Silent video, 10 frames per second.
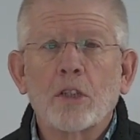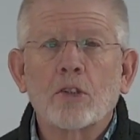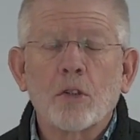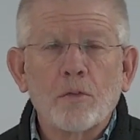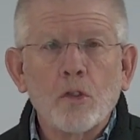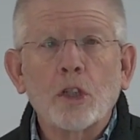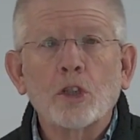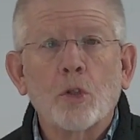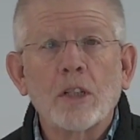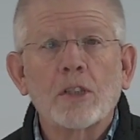So if you can
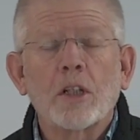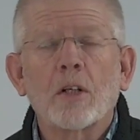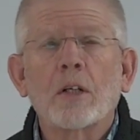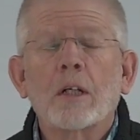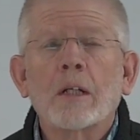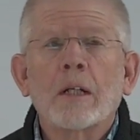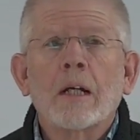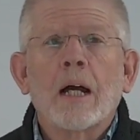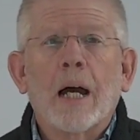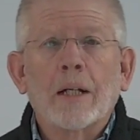join us here,
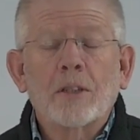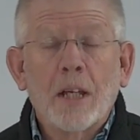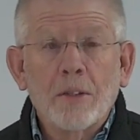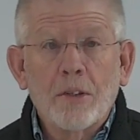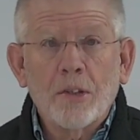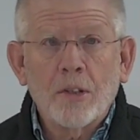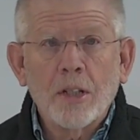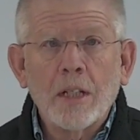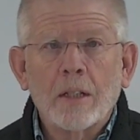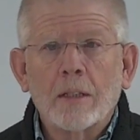uh, 10:30